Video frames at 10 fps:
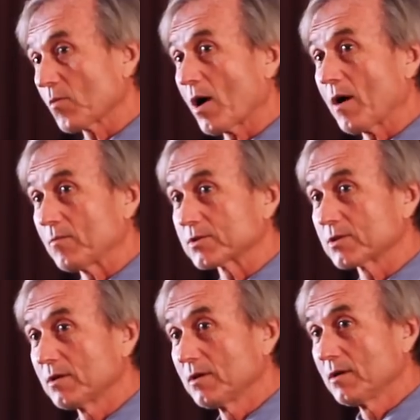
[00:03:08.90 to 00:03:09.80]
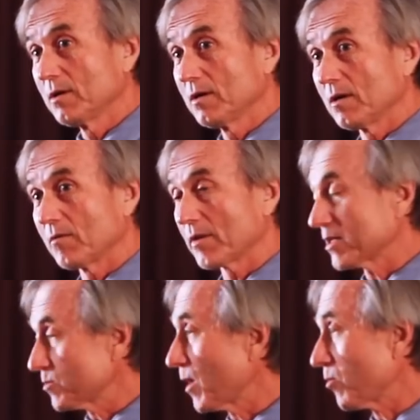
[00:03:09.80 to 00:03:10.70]
your problems. I mean,
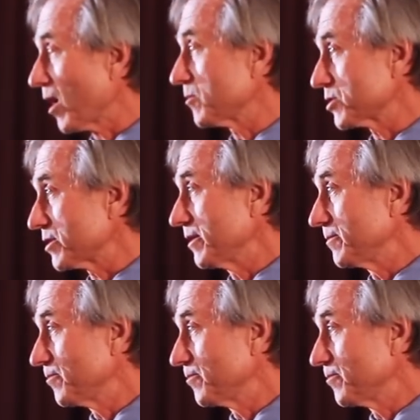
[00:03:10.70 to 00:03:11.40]
that's my promise to you.